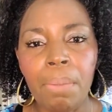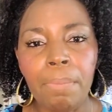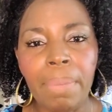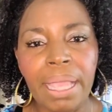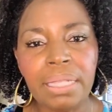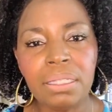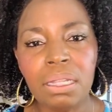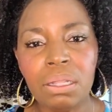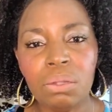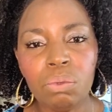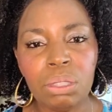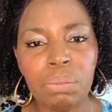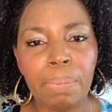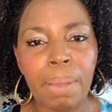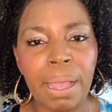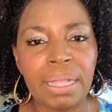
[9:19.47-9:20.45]
Based on the
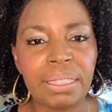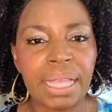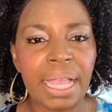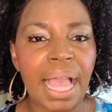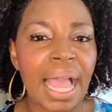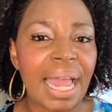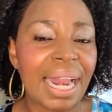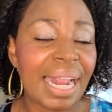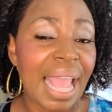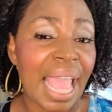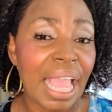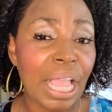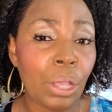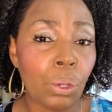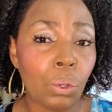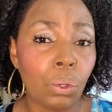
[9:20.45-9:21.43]
response I got at
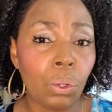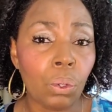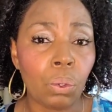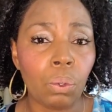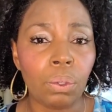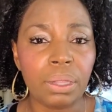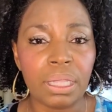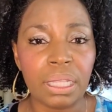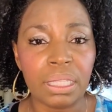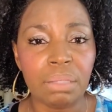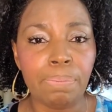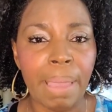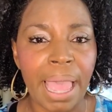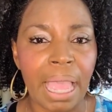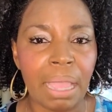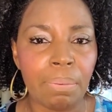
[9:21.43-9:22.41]
Hey Google, this
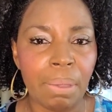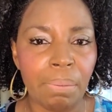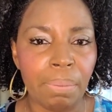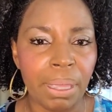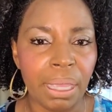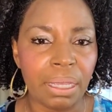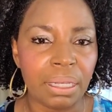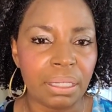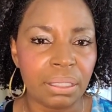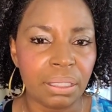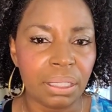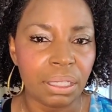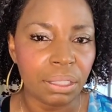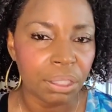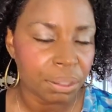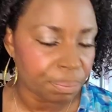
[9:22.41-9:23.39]
bag may be in
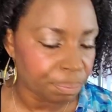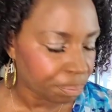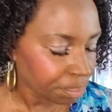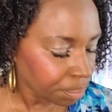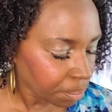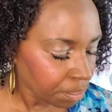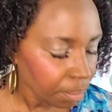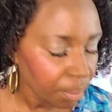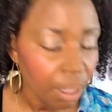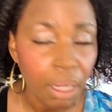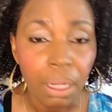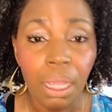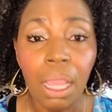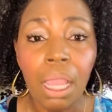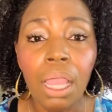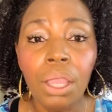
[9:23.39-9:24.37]
contention.
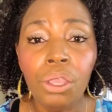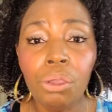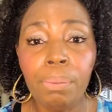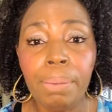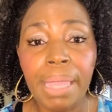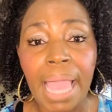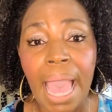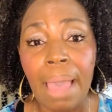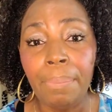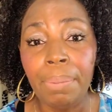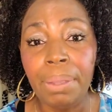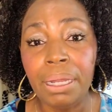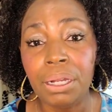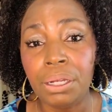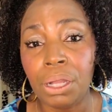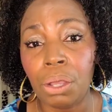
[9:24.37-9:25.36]
You'll be happy
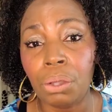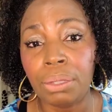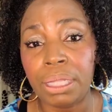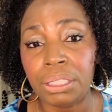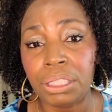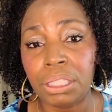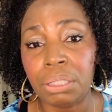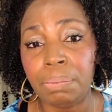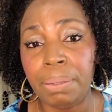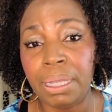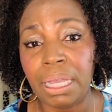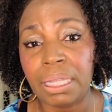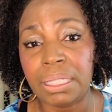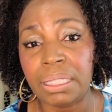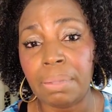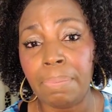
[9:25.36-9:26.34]
to know that just
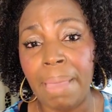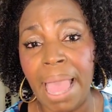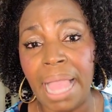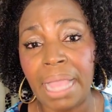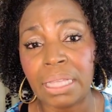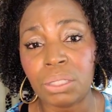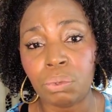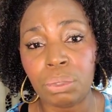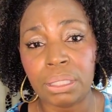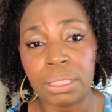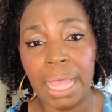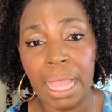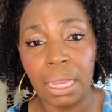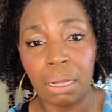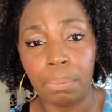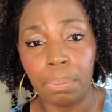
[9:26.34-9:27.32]
because the bag is
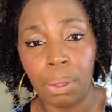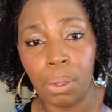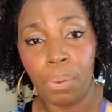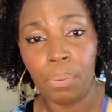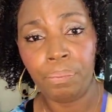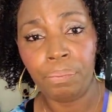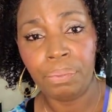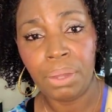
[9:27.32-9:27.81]
recyclable,